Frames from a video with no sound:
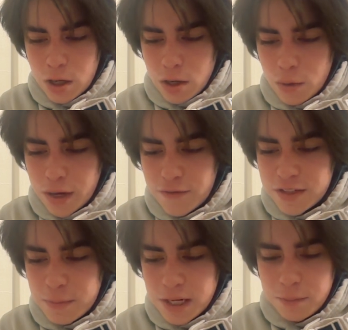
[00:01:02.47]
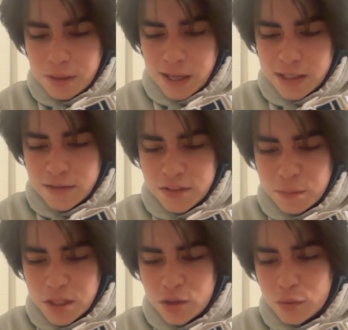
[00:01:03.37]
We have as many planes of
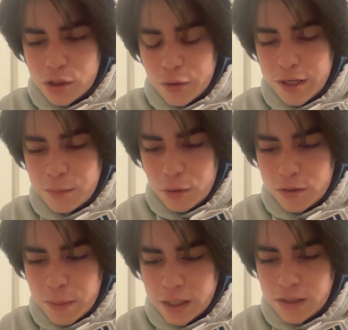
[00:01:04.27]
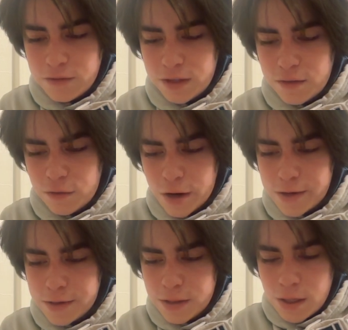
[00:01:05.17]
speech which create perspective in a
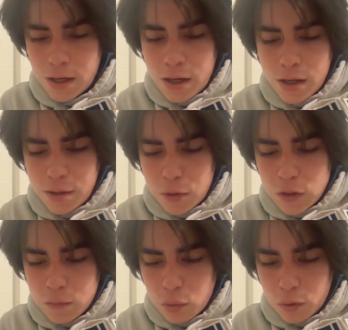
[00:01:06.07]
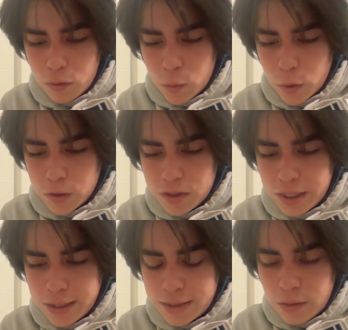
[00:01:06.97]
phrase. The most important word
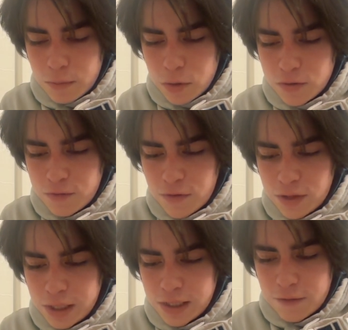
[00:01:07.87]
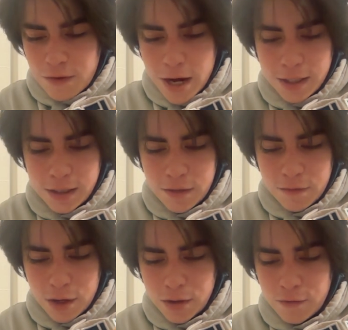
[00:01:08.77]
stands out most vividly defined in the
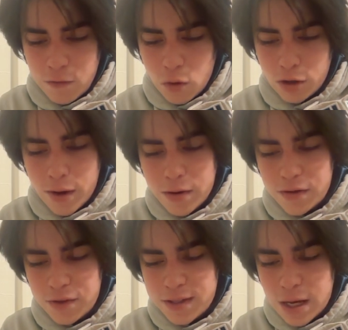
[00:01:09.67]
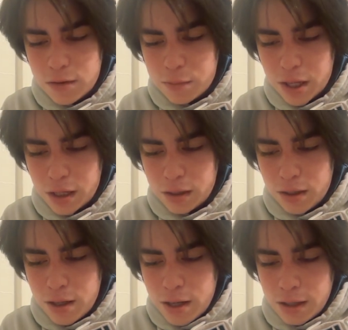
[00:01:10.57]
very foreground of the sound plane.
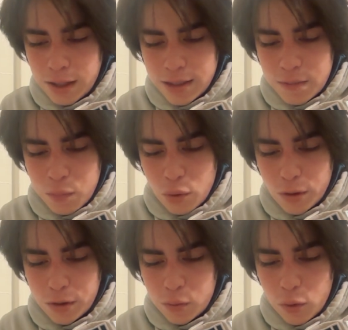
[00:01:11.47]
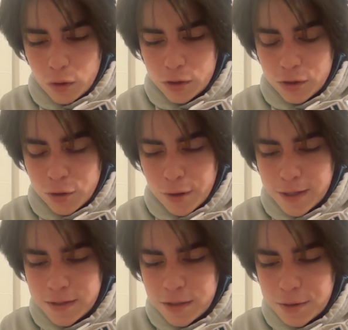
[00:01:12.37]
Less important words create
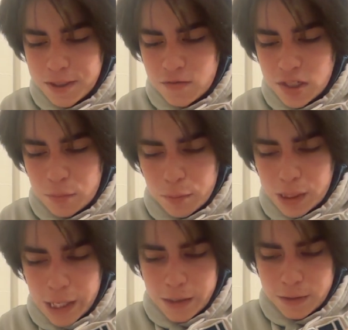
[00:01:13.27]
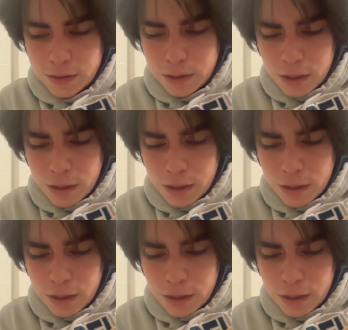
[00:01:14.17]
a series of deeper planes.